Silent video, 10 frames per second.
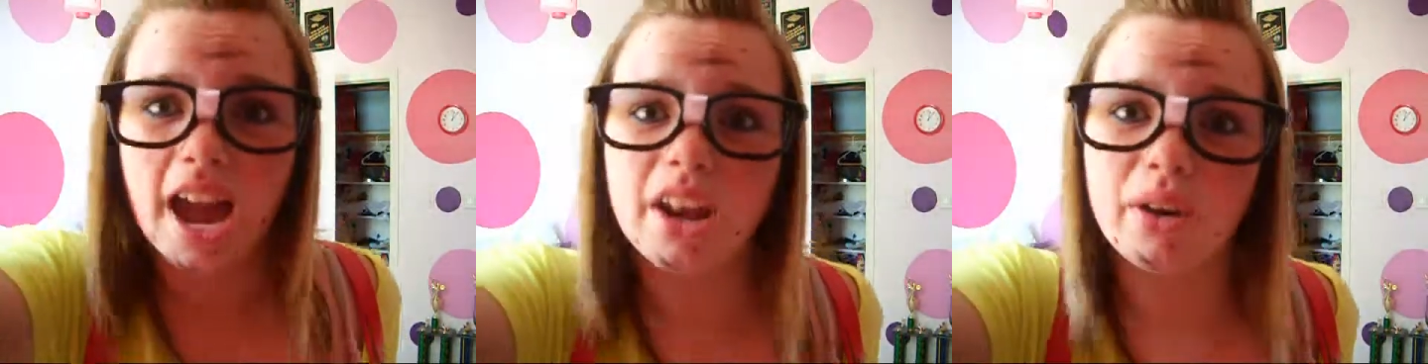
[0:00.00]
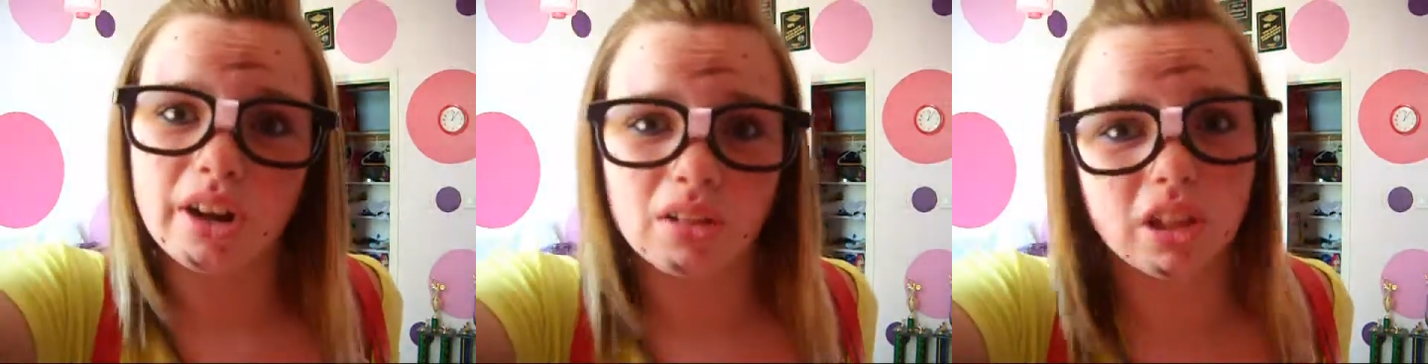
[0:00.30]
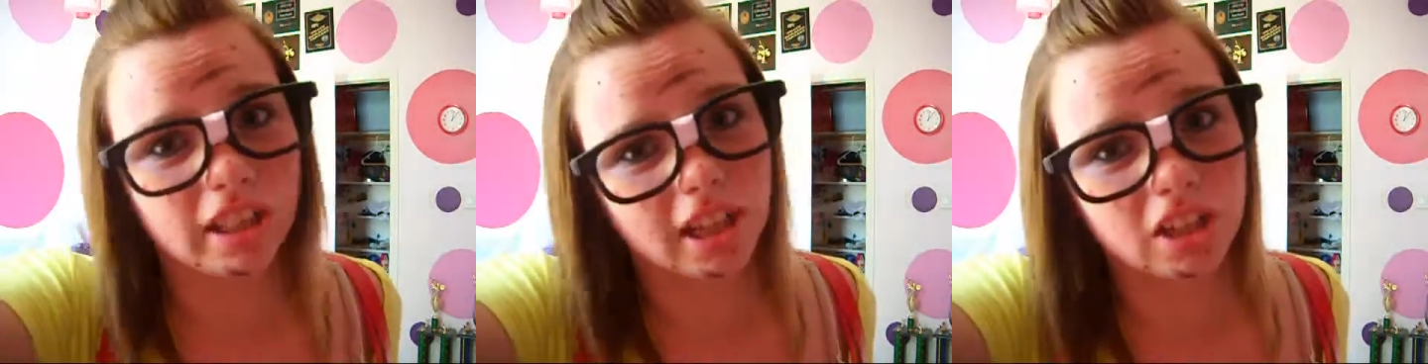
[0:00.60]
I know I don't
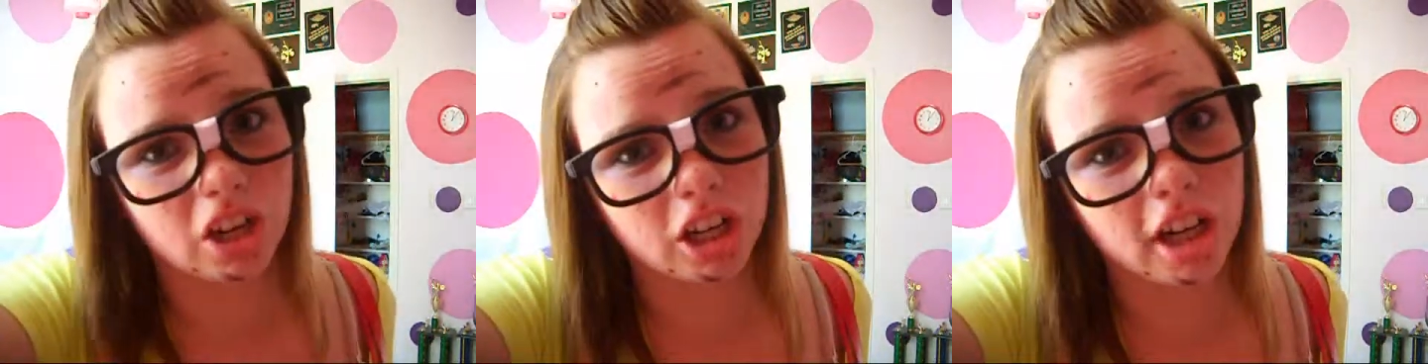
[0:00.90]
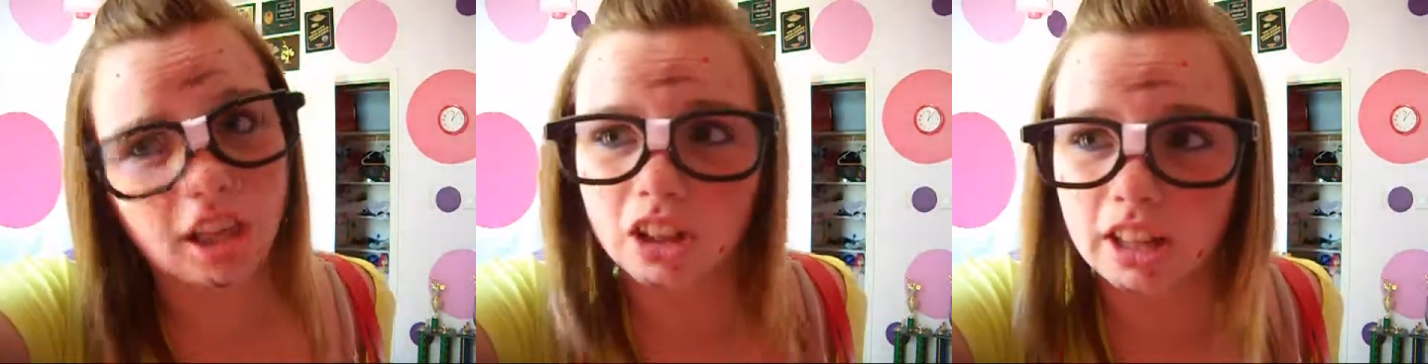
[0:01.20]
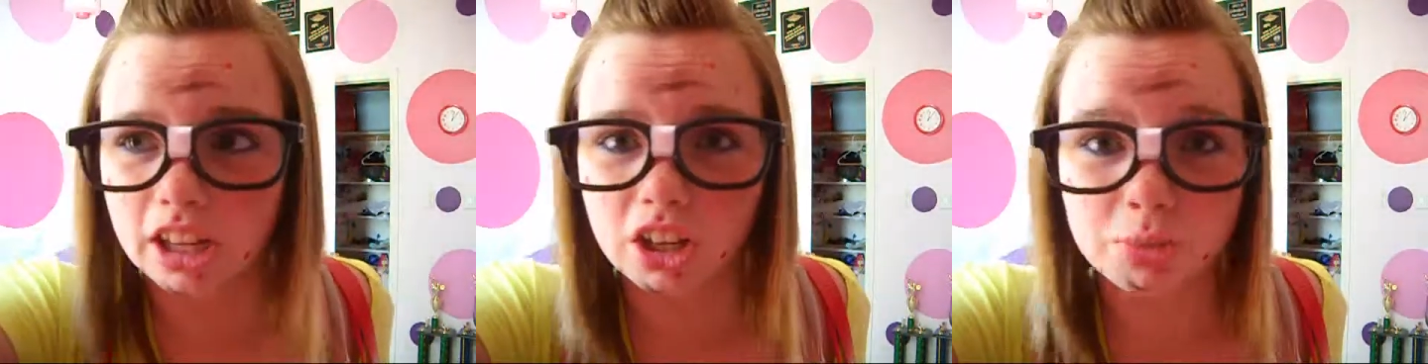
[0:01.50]
look like a nerd, I
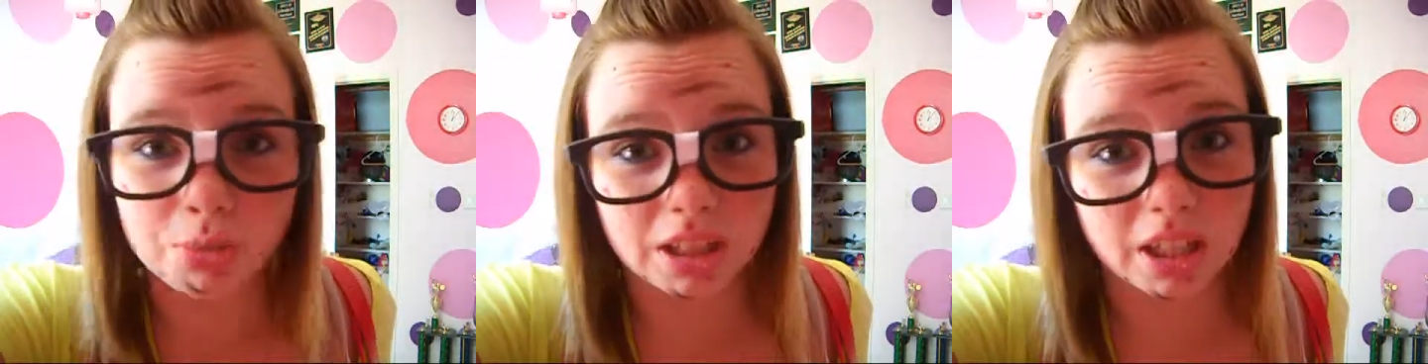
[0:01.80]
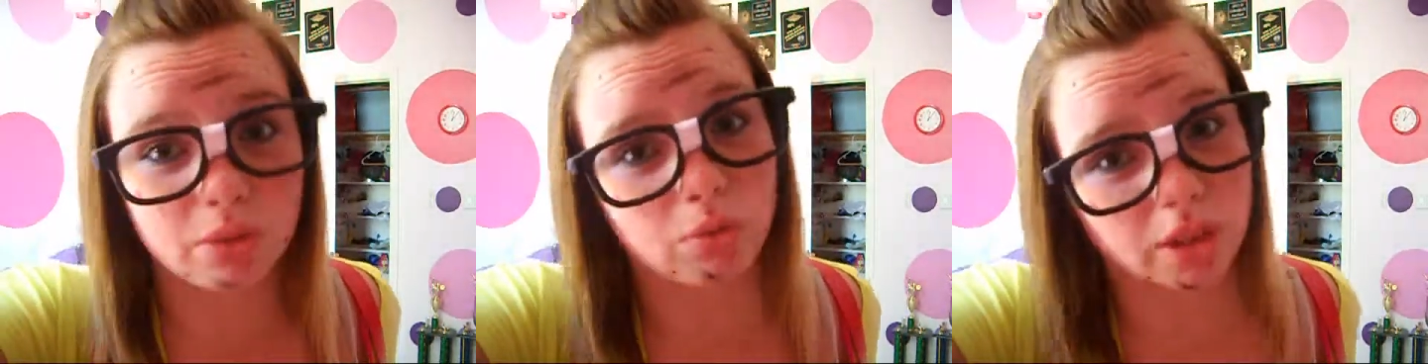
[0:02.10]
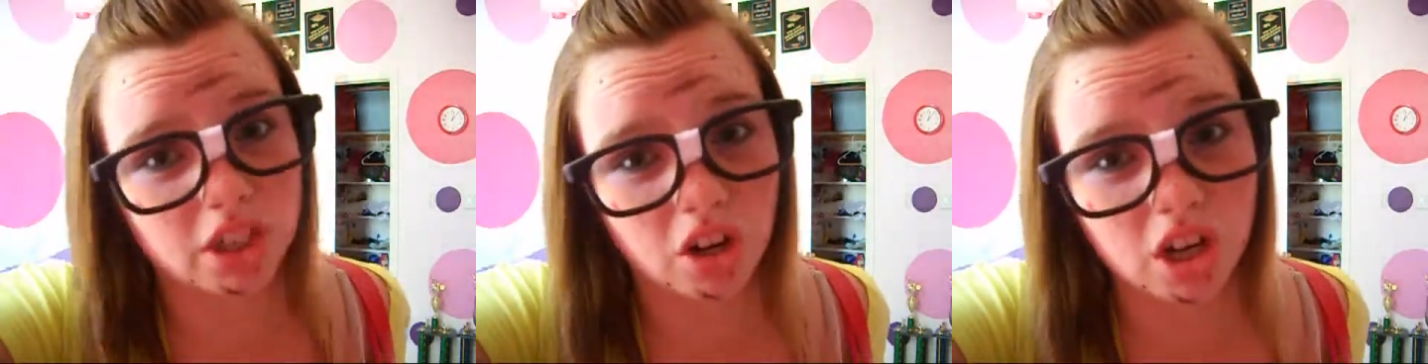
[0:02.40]
look like a complete
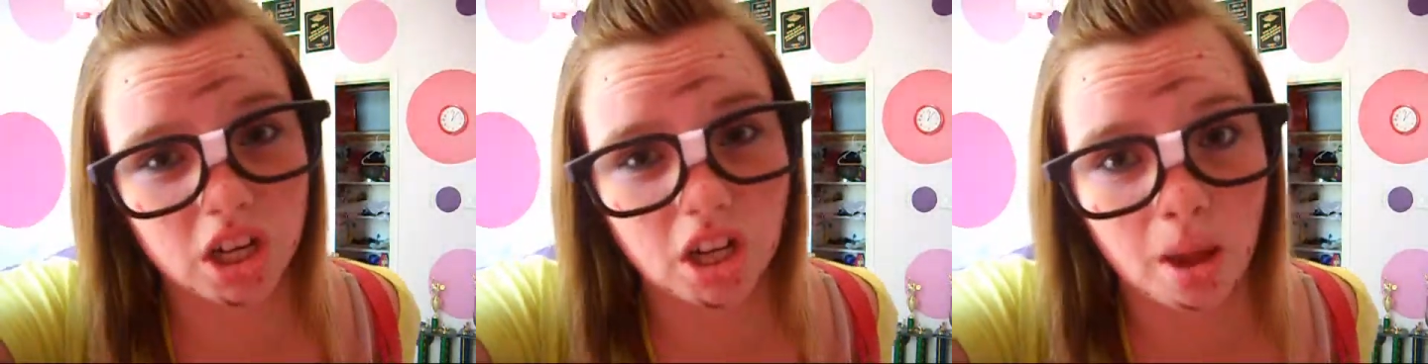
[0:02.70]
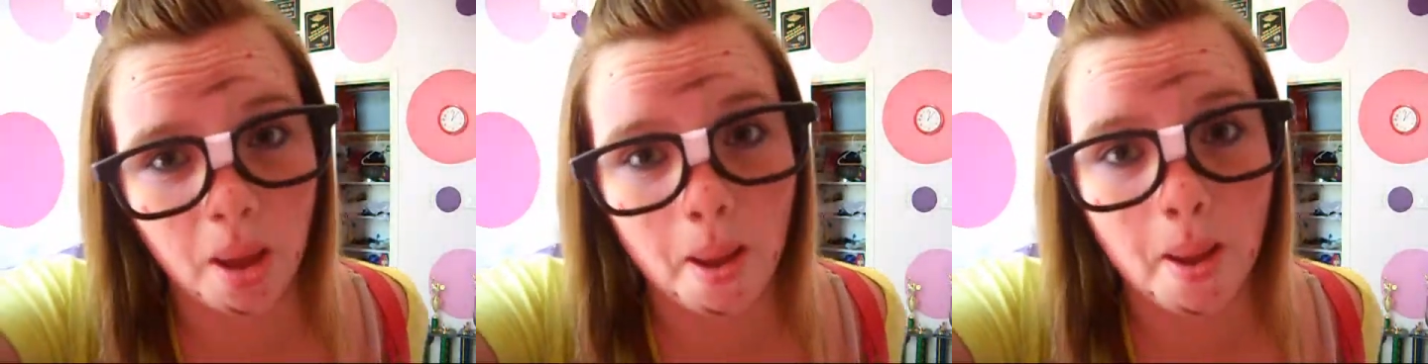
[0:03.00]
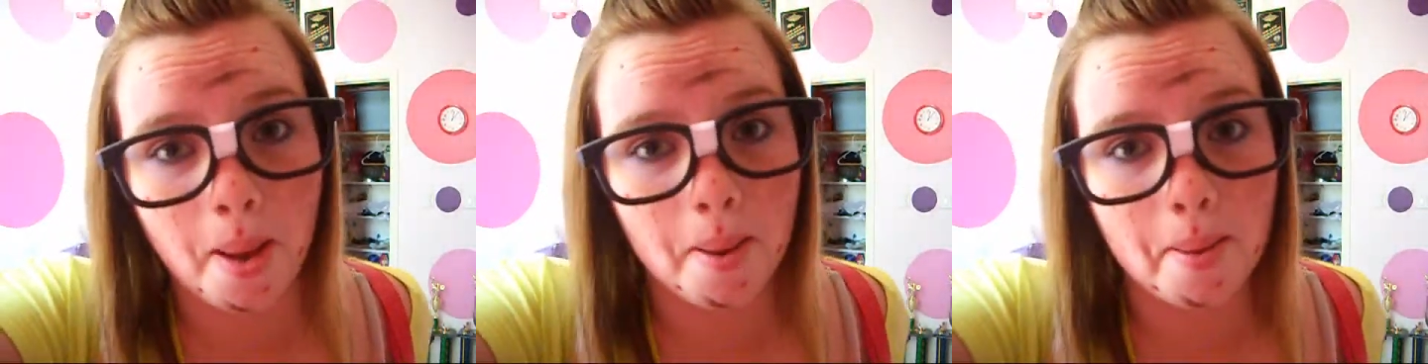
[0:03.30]
retard,
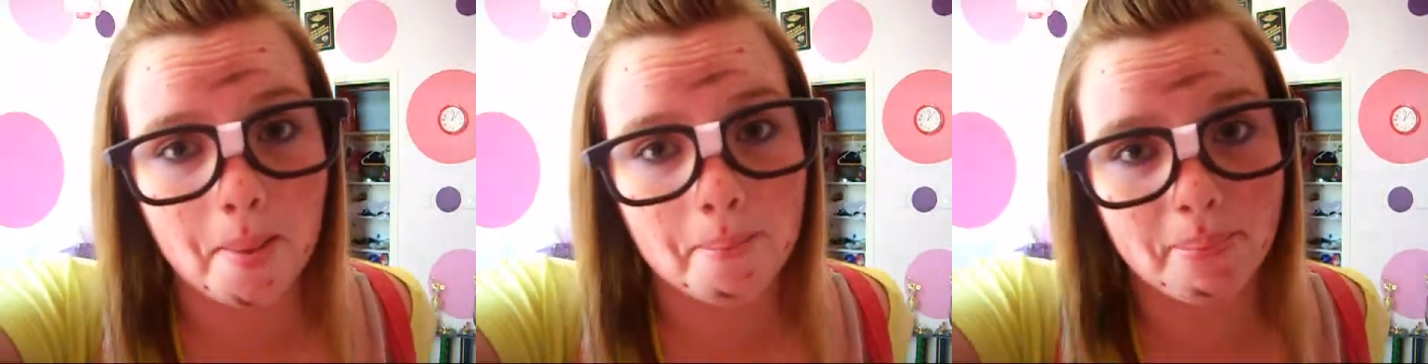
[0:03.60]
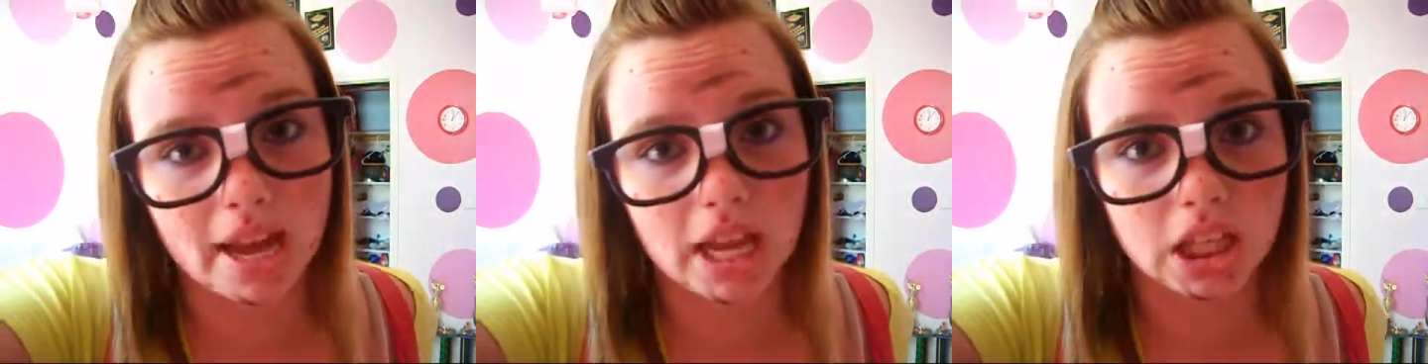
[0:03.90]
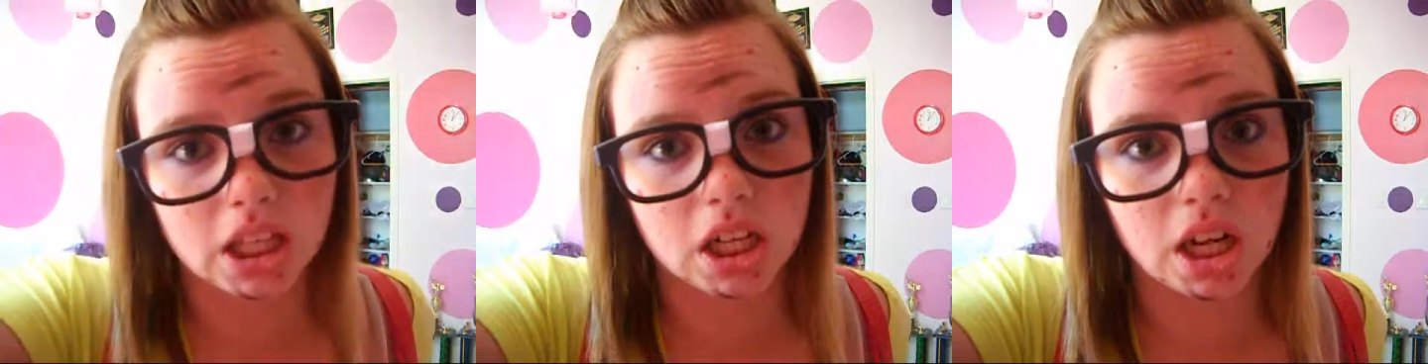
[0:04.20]

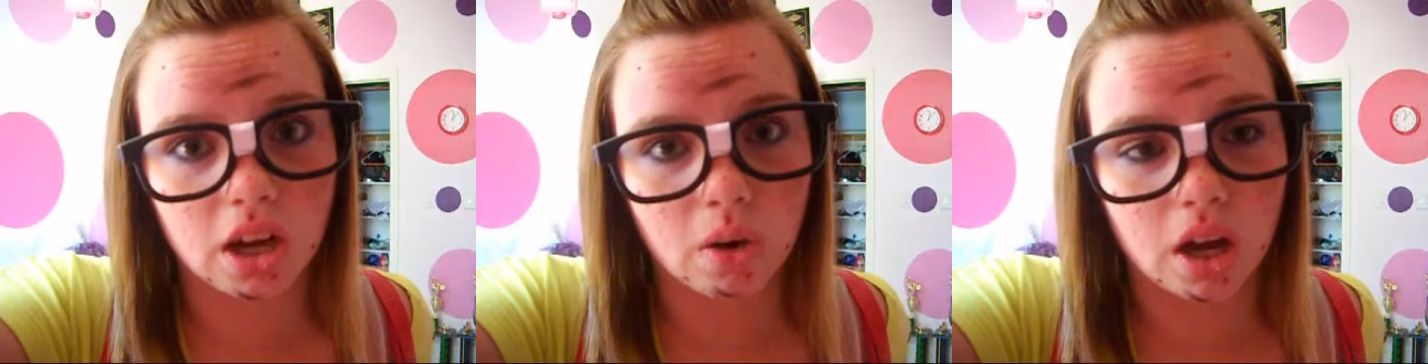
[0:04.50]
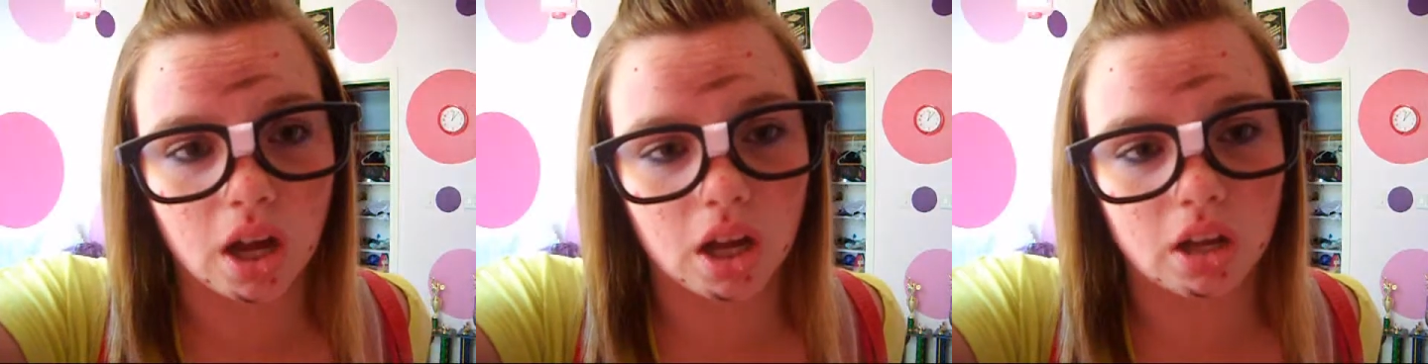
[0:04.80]
but you know,